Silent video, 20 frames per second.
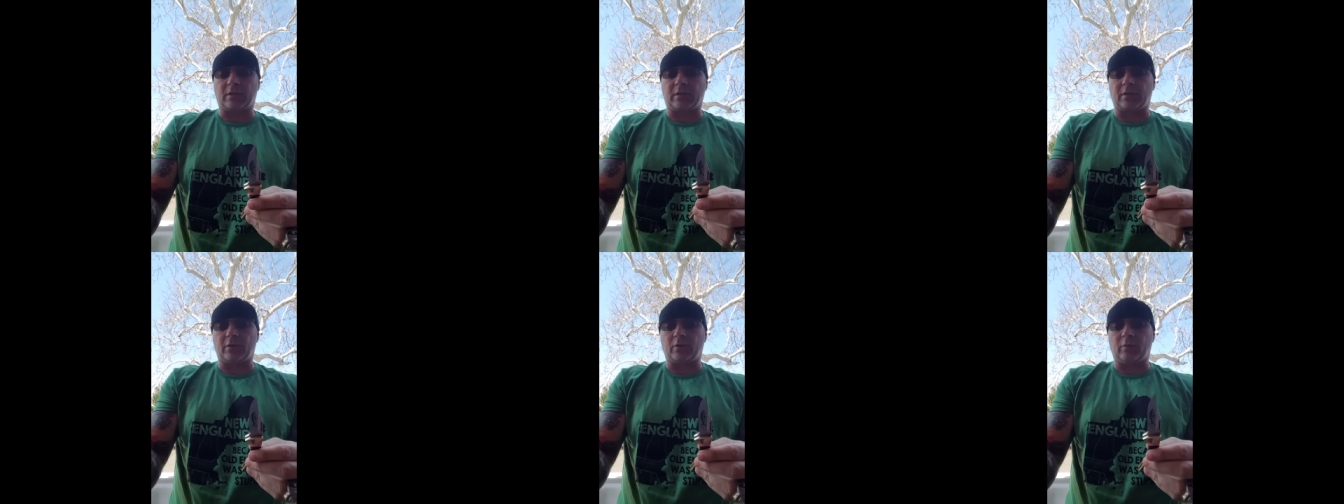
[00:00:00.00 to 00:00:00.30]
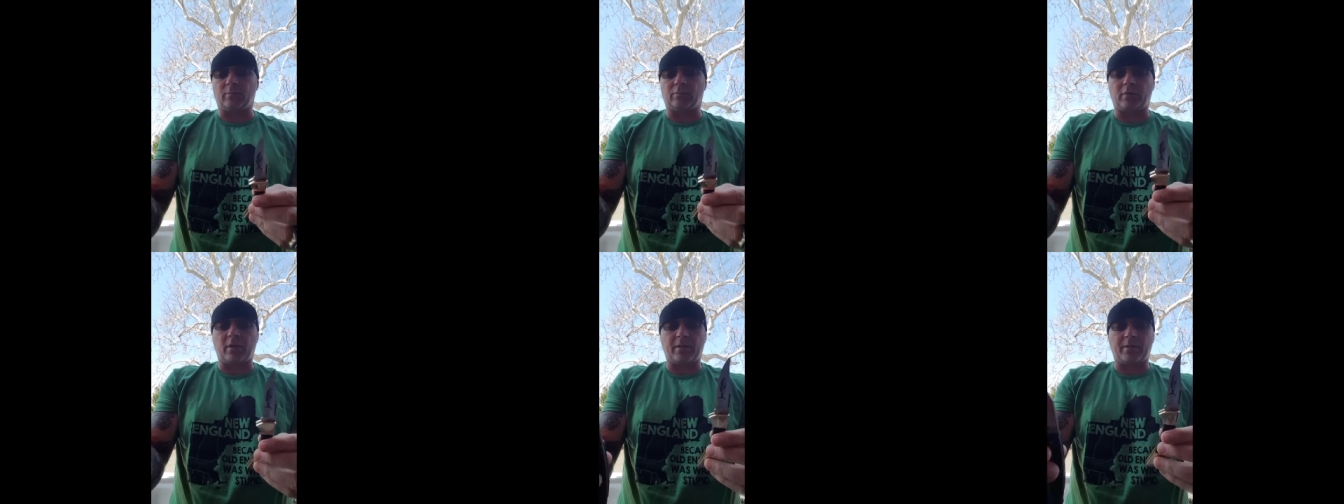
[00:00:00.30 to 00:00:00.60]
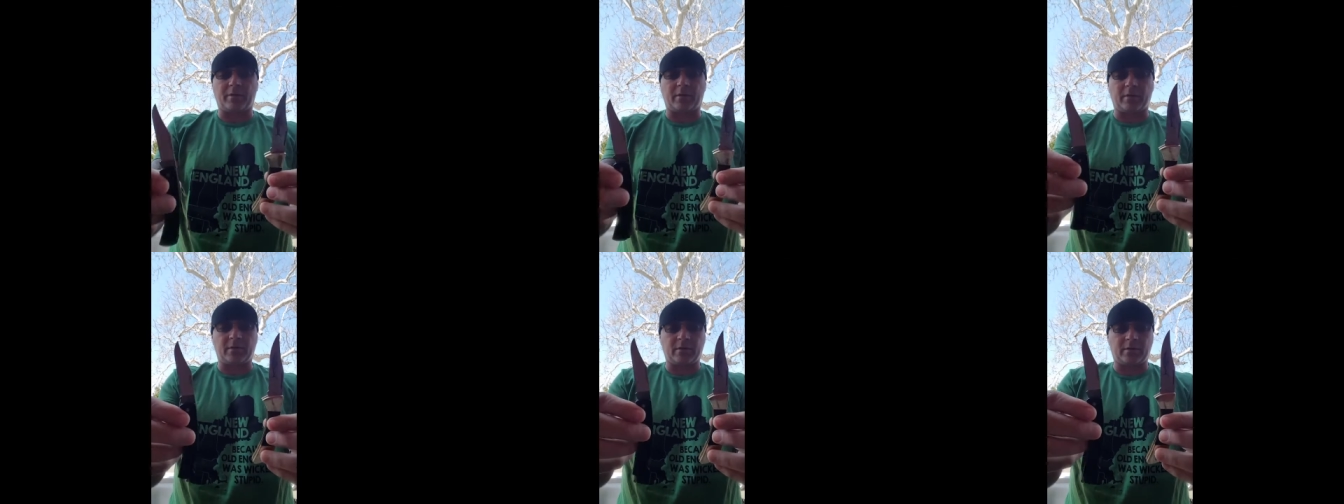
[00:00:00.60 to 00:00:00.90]
little
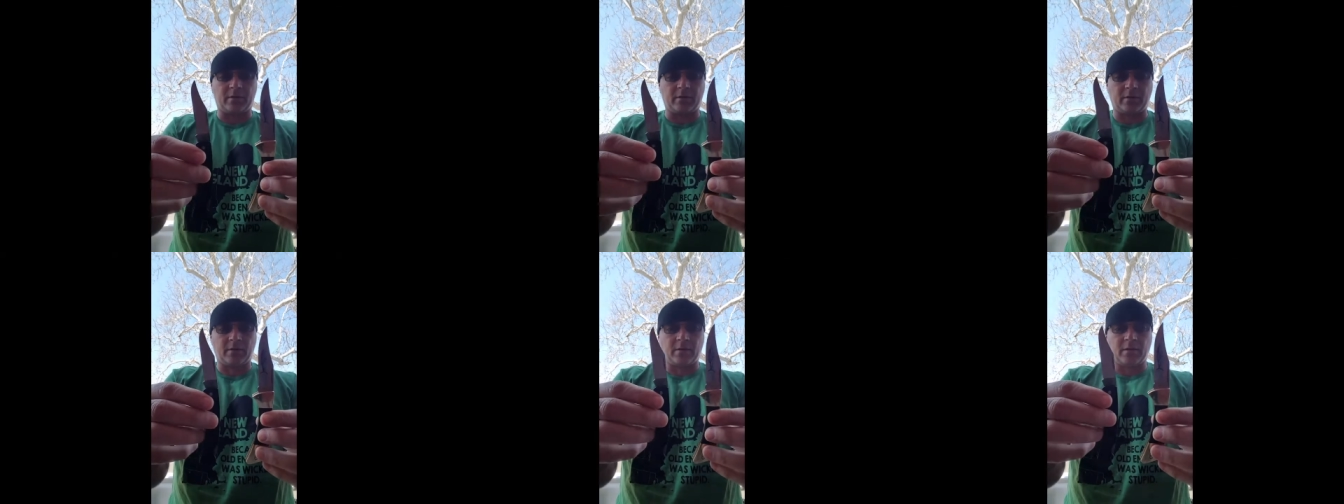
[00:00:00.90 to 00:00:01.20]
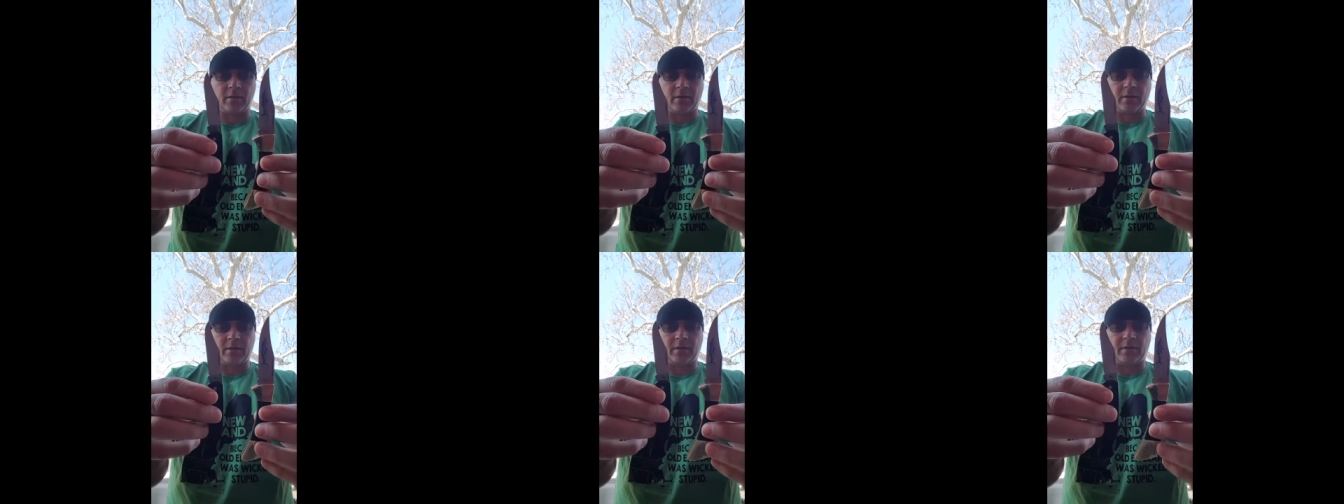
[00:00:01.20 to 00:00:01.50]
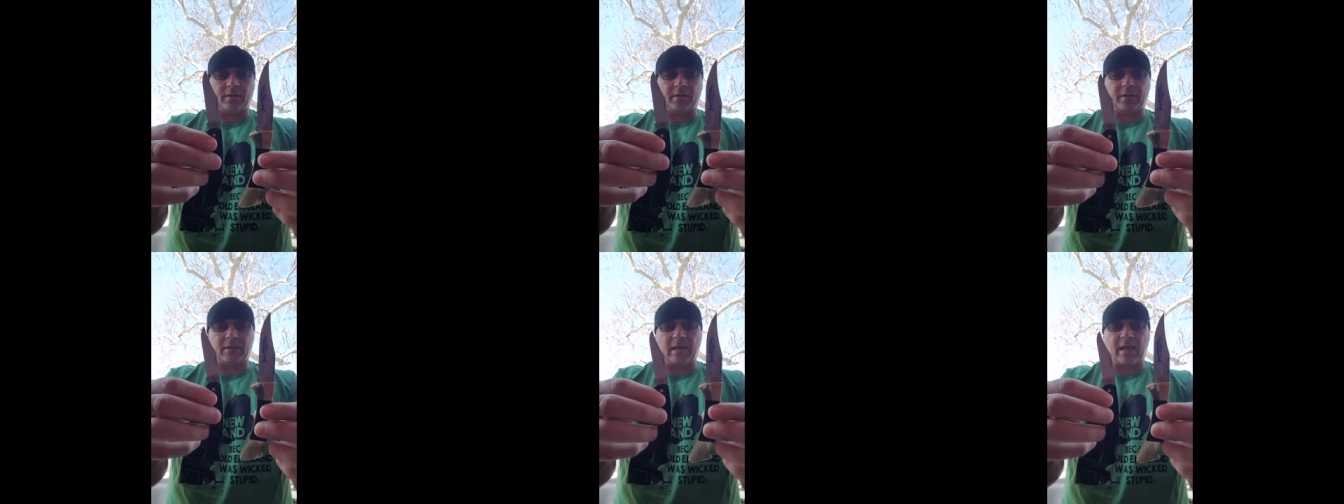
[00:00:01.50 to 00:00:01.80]
brother,
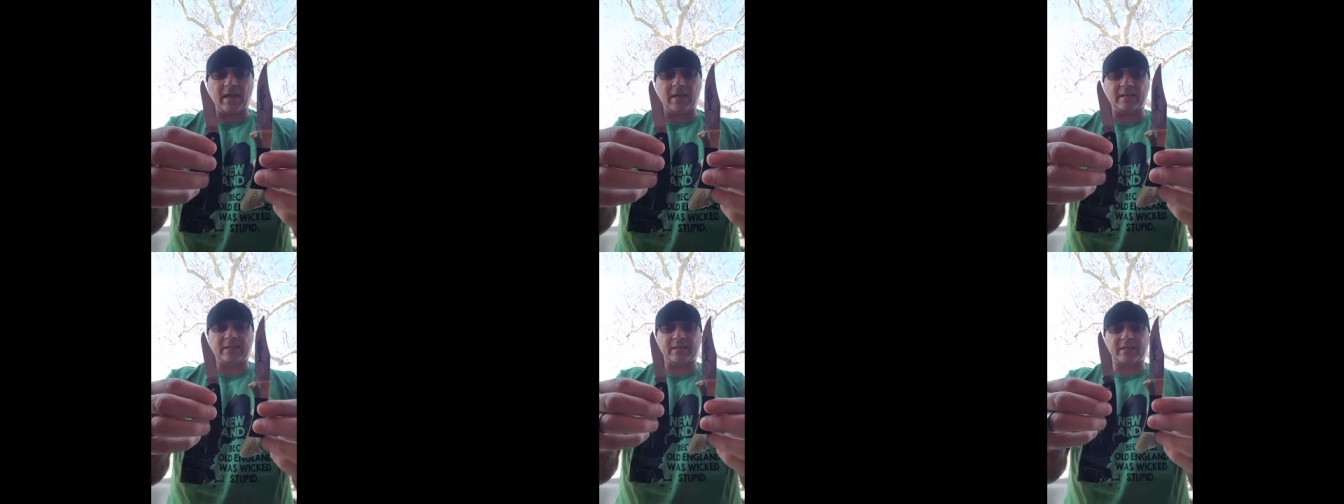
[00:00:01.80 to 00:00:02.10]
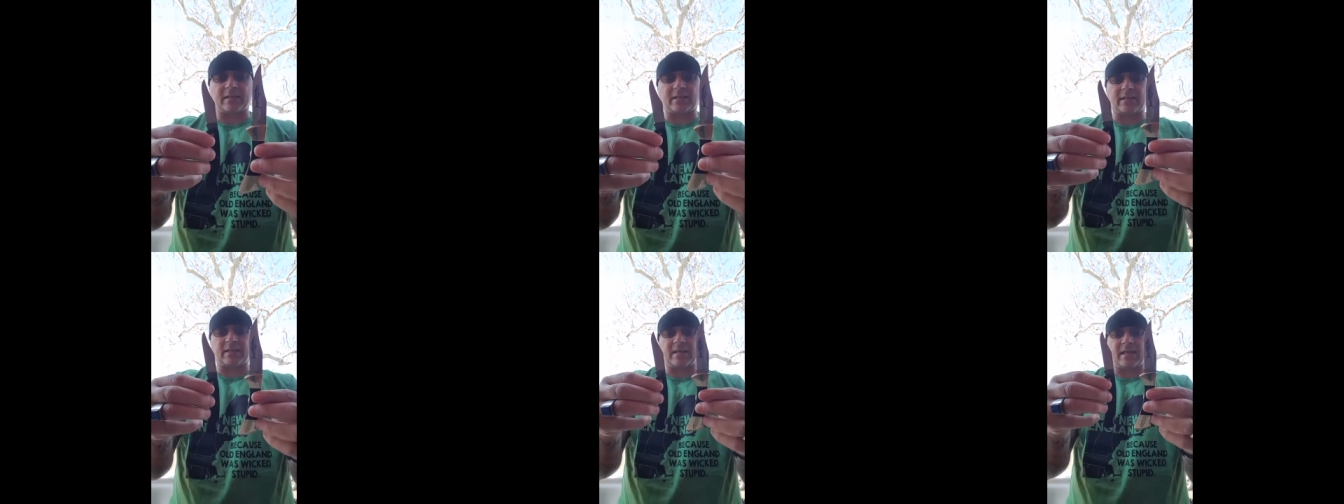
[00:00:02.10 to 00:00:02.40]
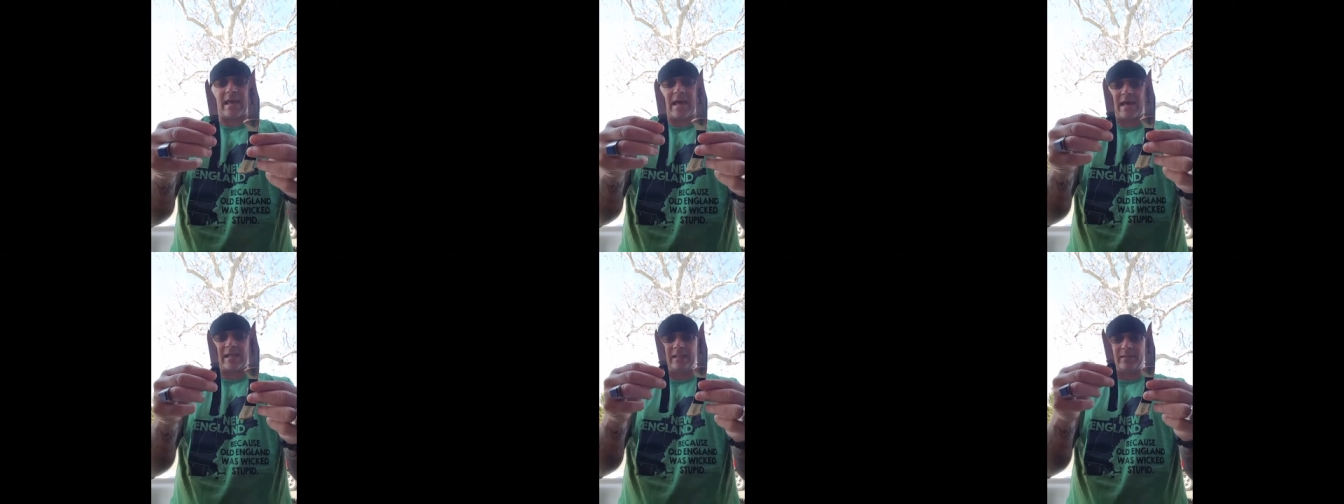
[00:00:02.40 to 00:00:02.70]
the Case
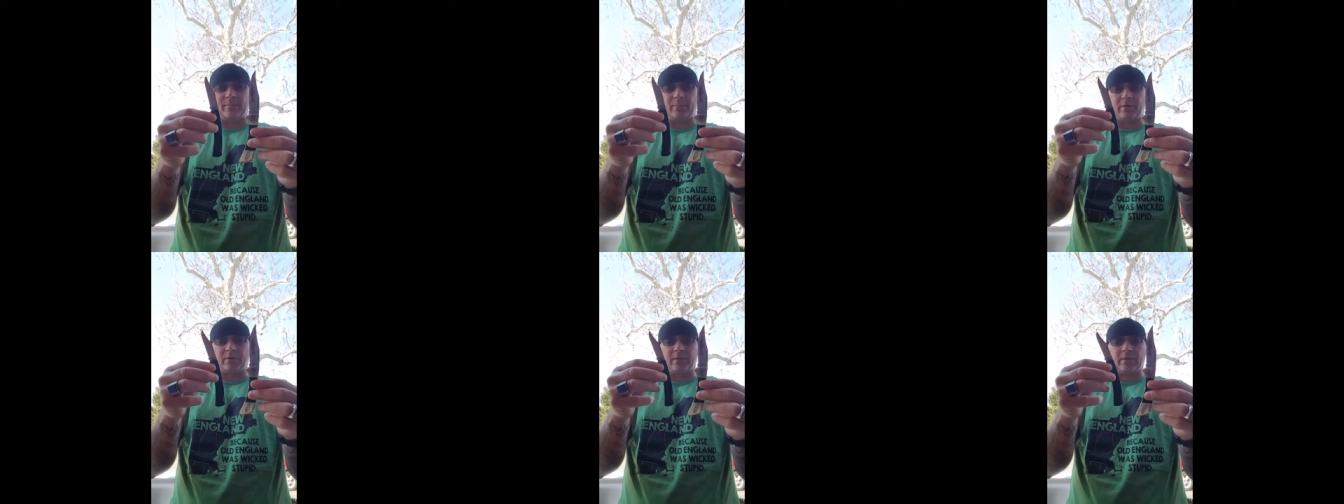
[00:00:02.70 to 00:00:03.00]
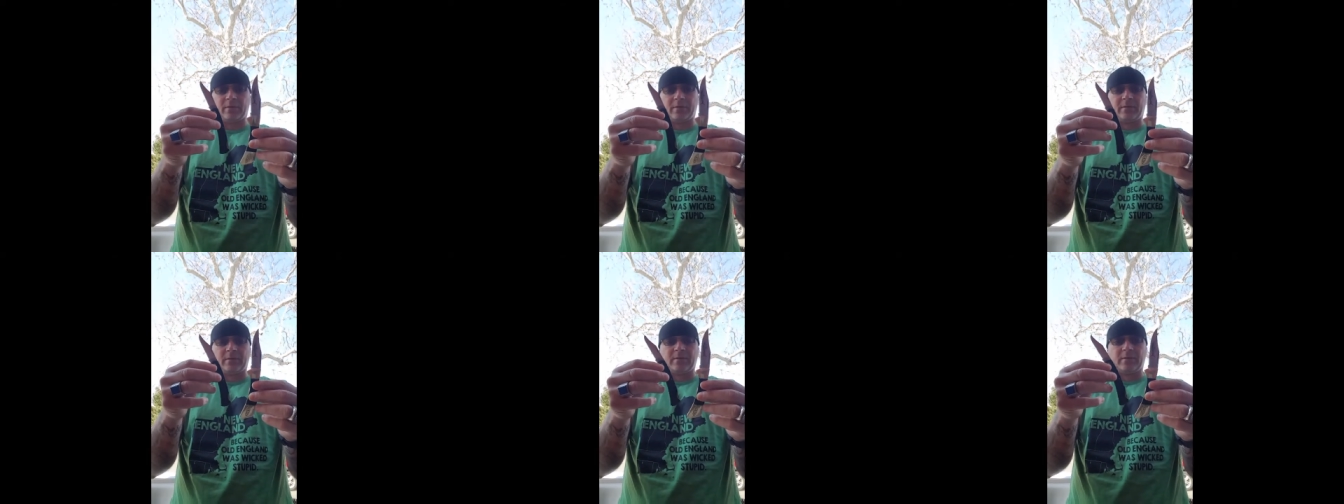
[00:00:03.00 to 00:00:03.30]
Caliber.